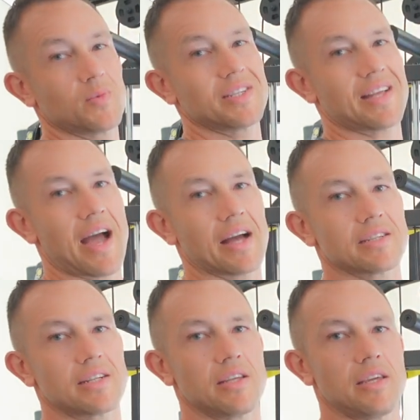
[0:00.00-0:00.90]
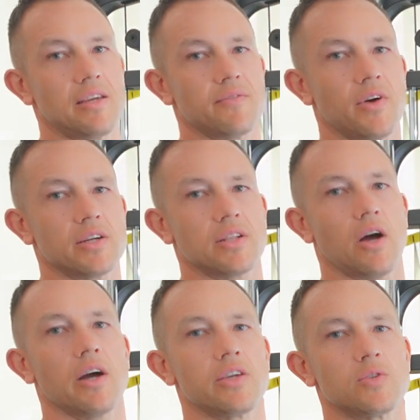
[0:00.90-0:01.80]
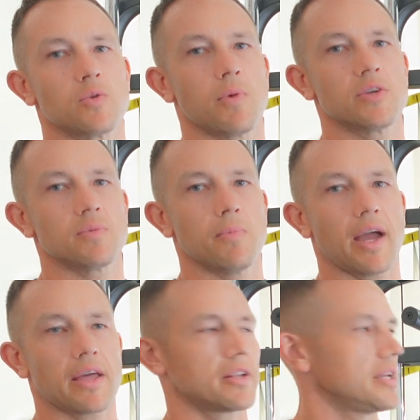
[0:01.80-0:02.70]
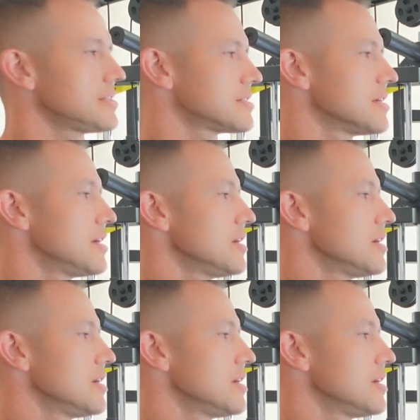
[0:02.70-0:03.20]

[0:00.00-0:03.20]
which is actually the version that I use with most of my athletes,